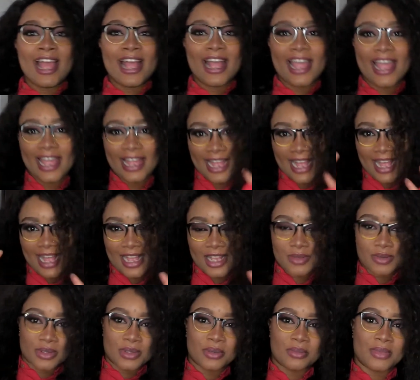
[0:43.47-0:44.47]
Hey guys,
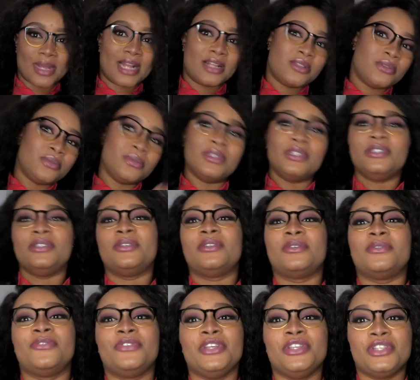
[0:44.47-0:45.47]
welcome back to another
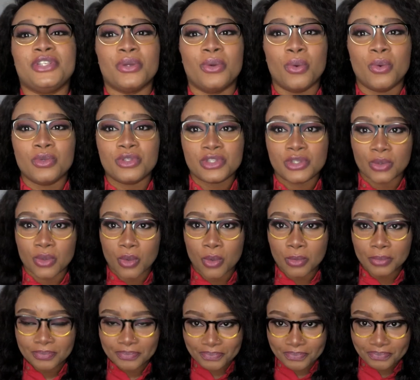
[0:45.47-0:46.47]
video.
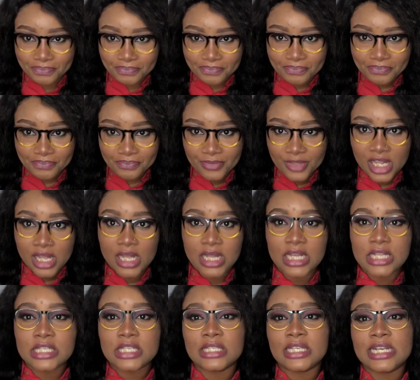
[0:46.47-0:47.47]
So
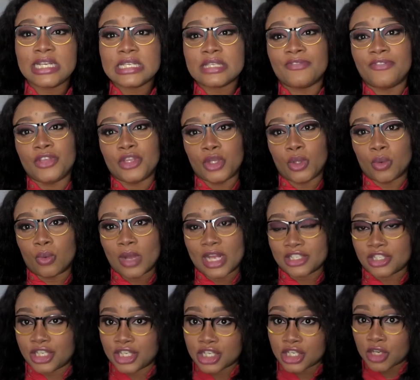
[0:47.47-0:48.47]
in today's video, as
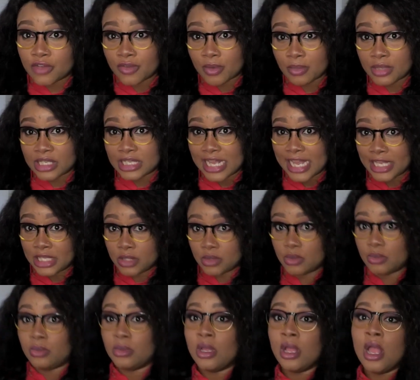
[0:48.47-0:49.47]
you can tell from the
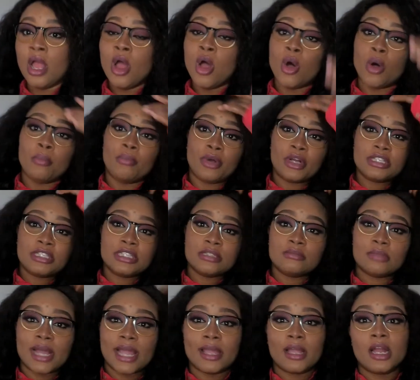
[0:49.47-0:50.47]
title, unboxing
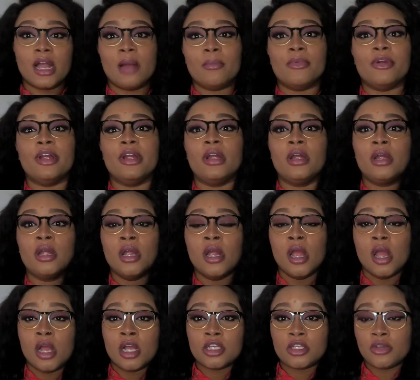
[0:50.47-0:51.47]
my camera.
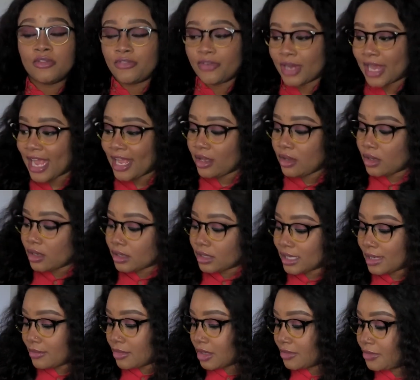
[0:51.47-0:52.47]
So I got a
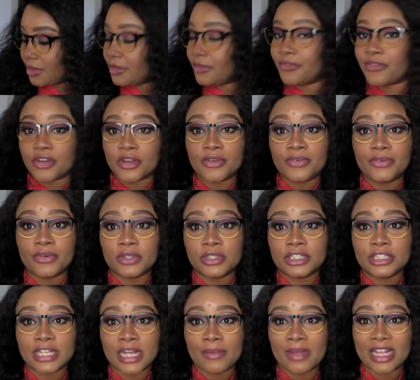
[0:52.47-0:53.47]
camera for the very first
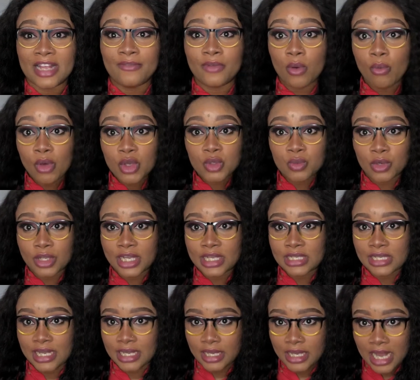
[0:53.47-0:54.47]
time, and I've always wanted to
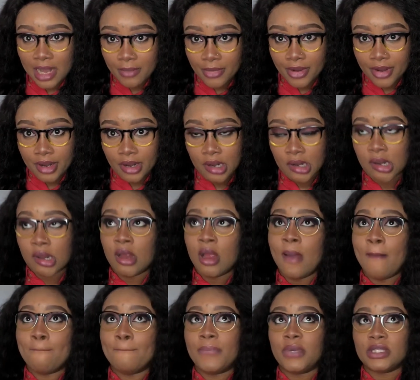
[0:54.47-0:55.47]
get a camera,
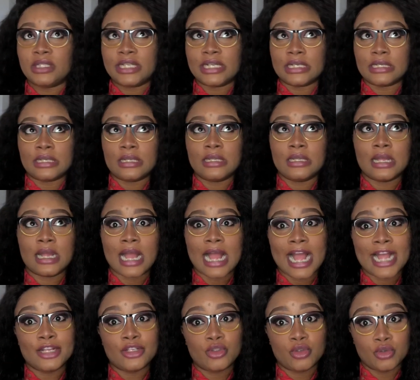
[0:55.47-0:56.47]
but then
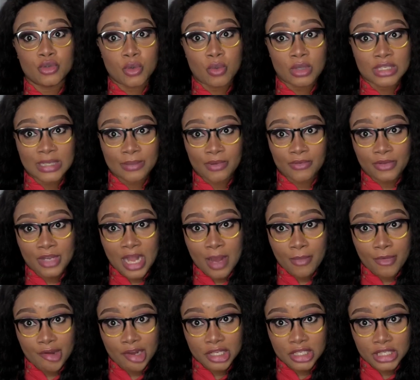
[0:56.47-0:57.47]
I don't know what type of
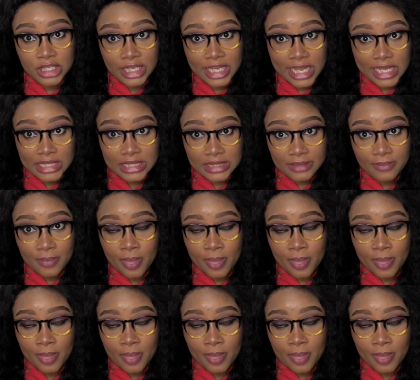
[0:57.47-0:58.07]
camera to get